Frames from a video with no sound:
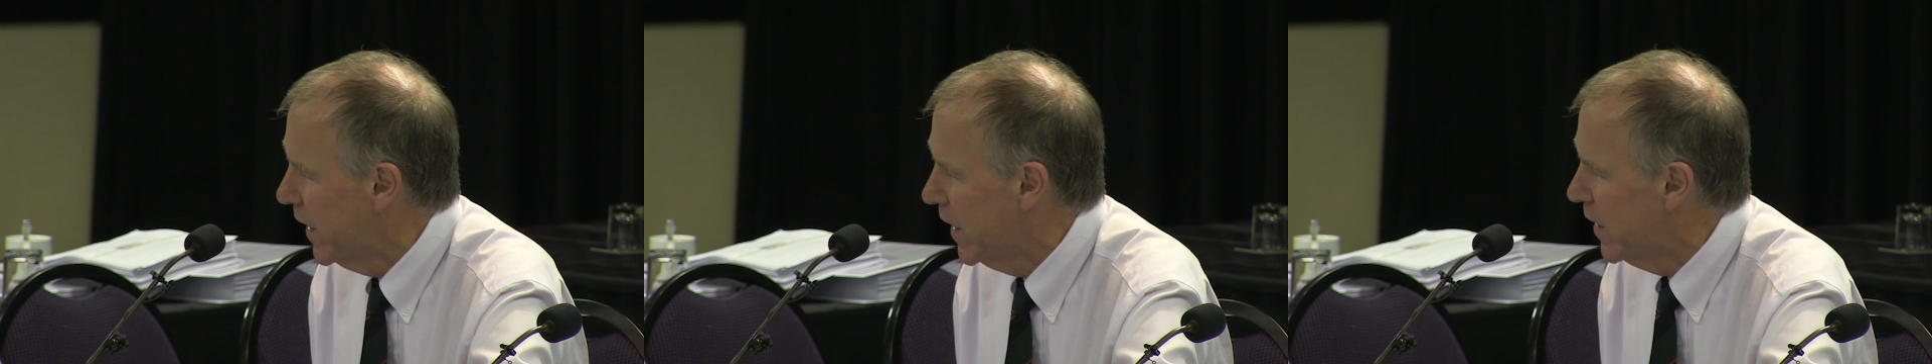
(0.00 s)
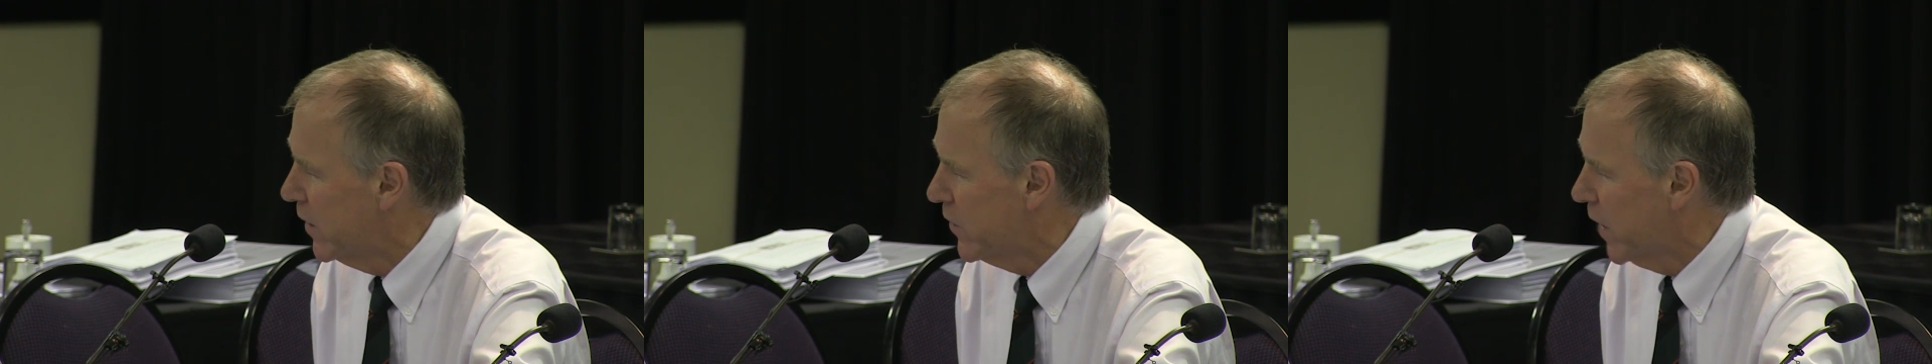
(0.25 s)

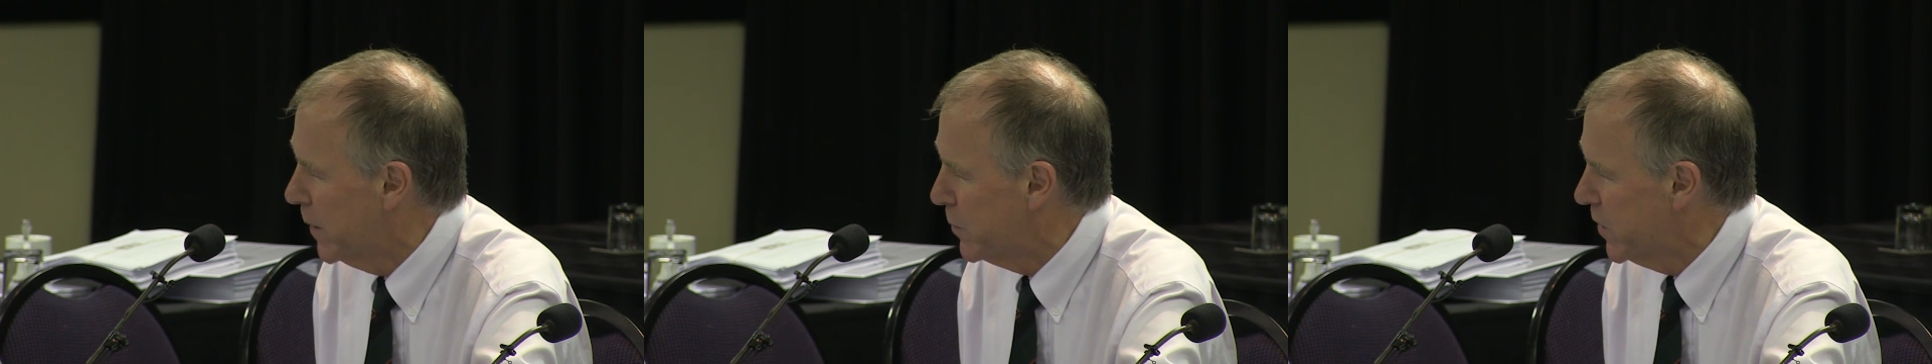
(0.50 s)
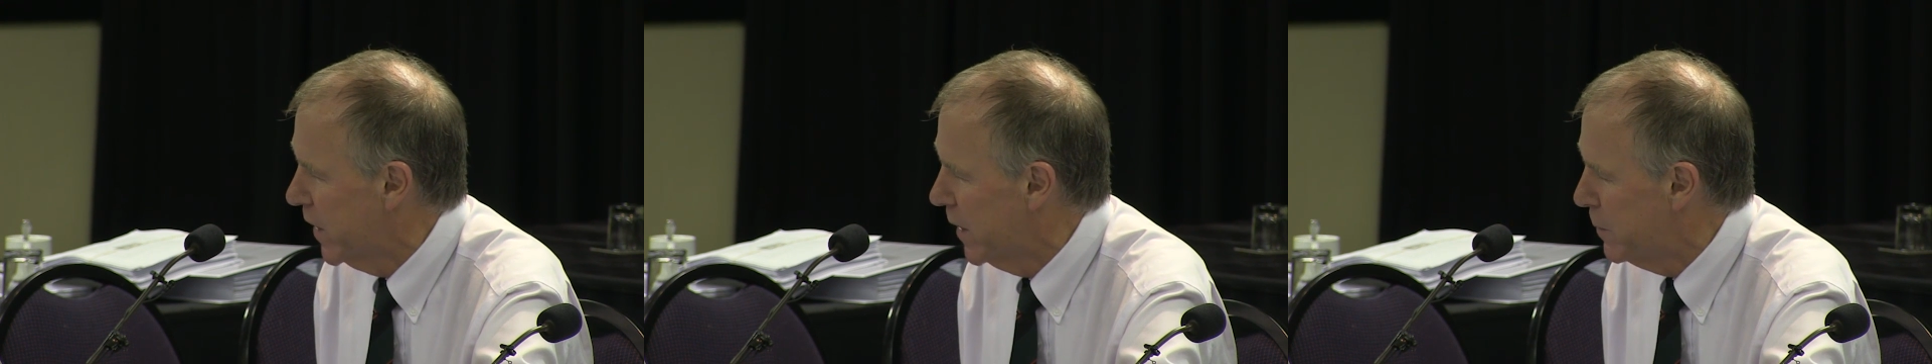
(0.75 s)
in type
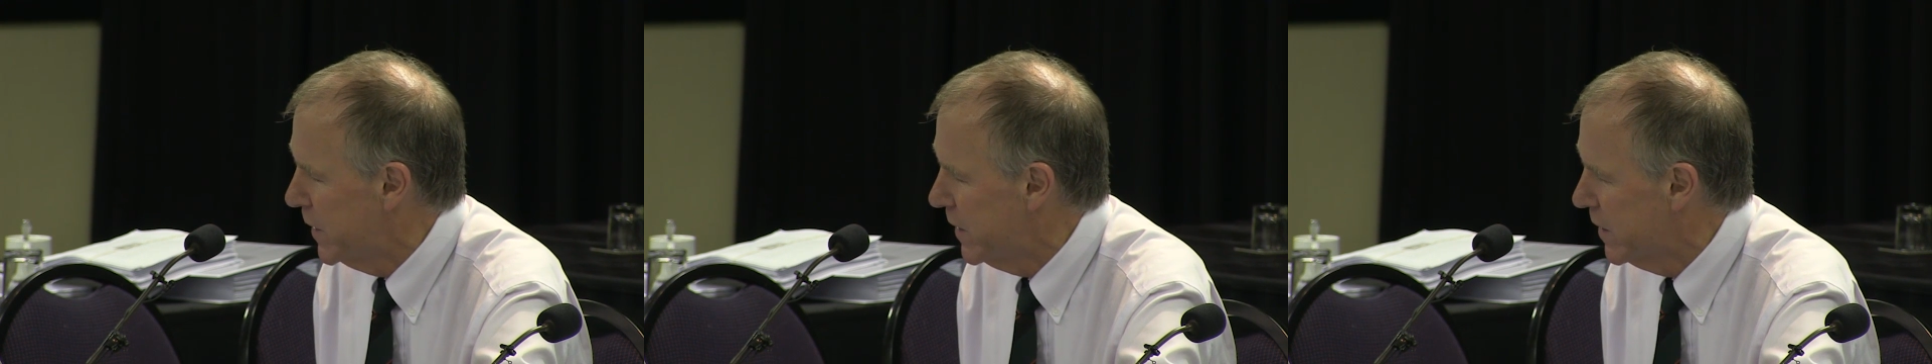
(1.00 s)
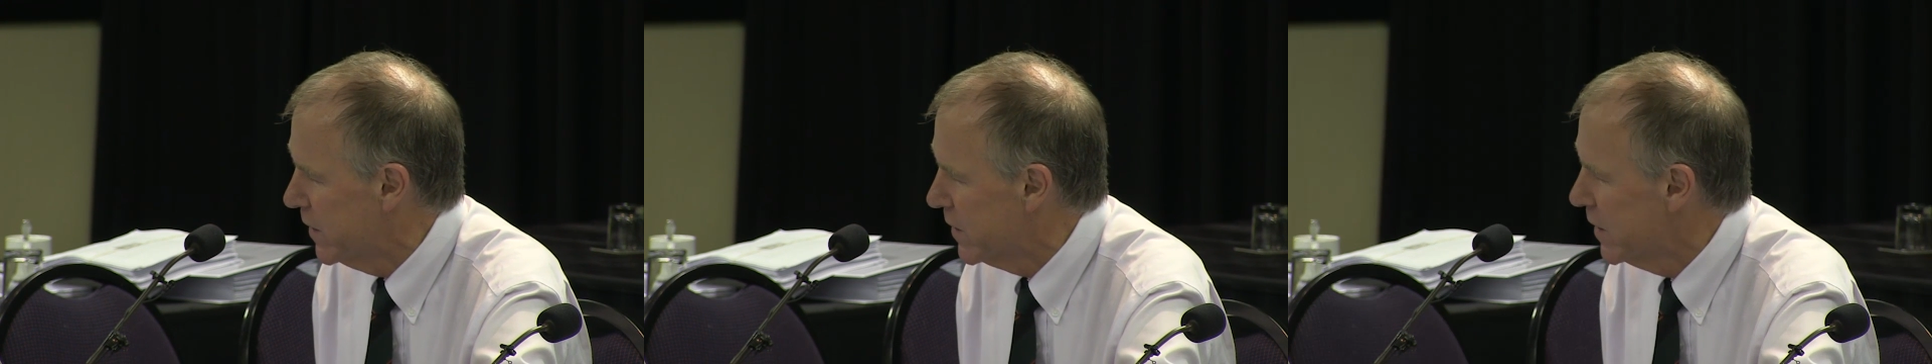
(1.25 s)
2
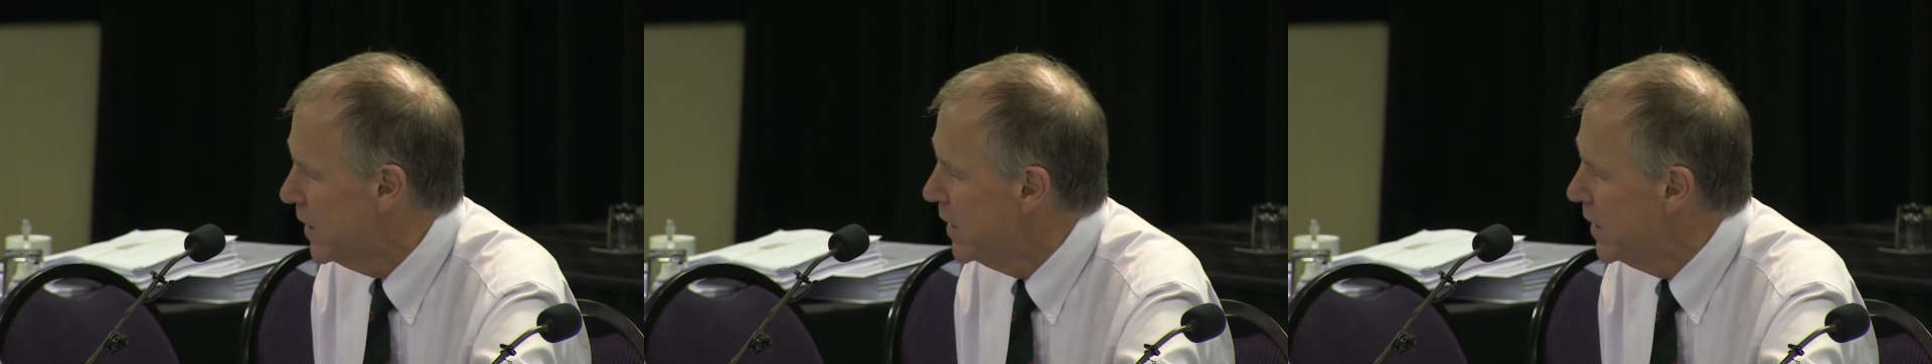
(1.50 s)
diabetes.